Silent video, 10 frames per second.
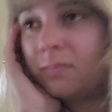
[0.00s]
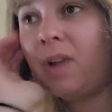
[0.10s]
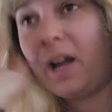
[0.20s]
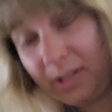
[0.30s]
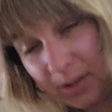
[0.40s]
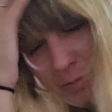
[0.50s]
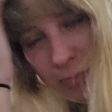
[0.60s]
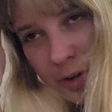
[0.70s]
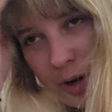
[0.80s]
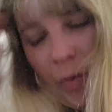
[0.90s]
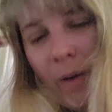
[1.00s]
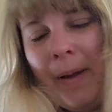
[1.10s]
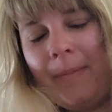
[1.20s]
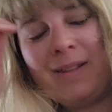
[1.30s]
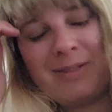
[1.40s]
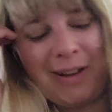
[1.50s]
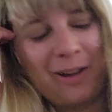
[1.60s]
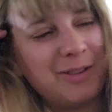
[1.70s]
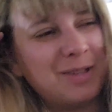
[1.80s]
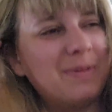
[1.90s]
I don't know why my mental
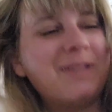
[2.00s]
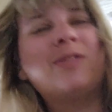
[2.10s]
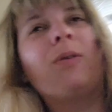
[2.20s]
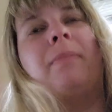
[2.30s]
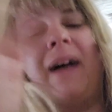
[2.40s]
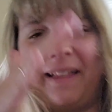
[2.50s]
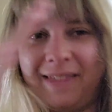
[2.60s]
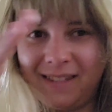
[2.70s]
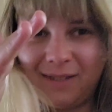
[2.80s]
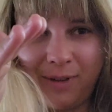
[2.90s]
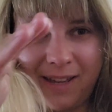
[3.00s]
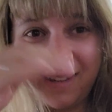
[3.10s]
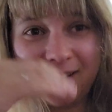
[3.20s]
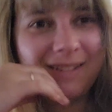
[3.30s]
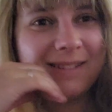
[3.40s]
health has been so bad this week.